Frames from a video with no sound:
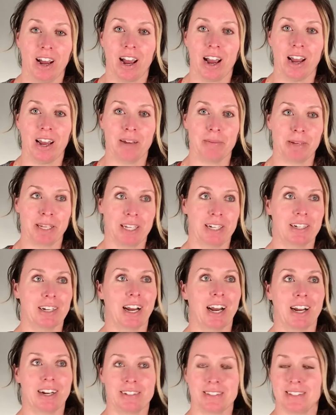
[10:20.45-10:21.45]
I mean,
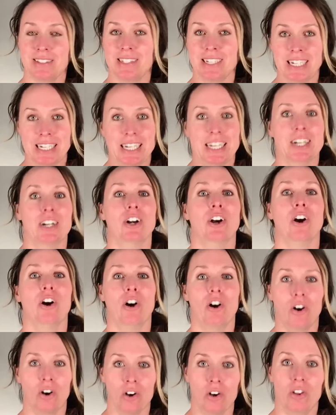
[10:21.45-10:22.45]
I see it
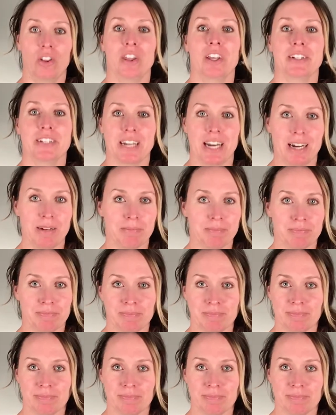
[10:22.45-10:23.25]
all the time.